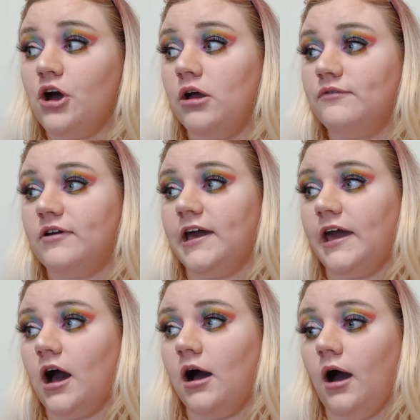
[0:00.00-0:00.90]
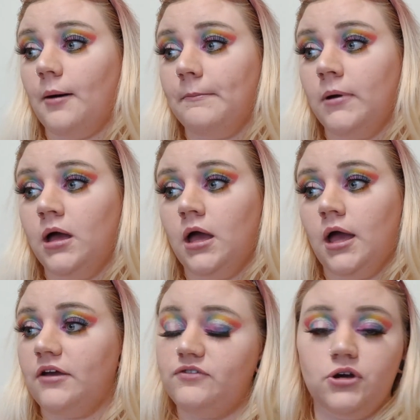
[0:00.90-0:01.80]
Hopefully,
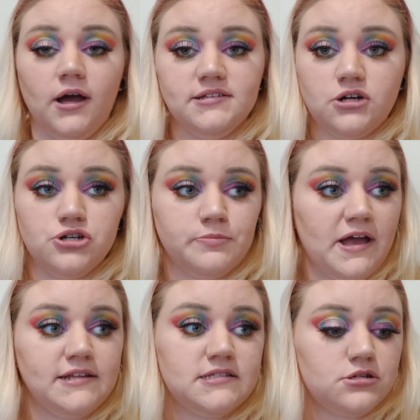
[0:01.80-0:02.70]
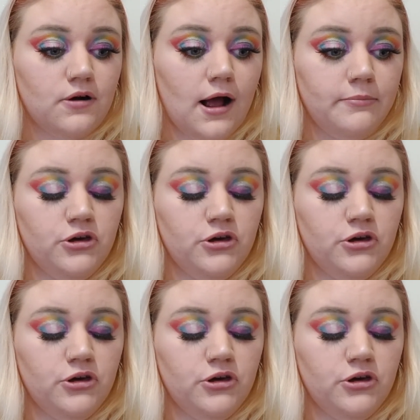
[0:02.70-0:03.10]
if you guys go to my Instagram,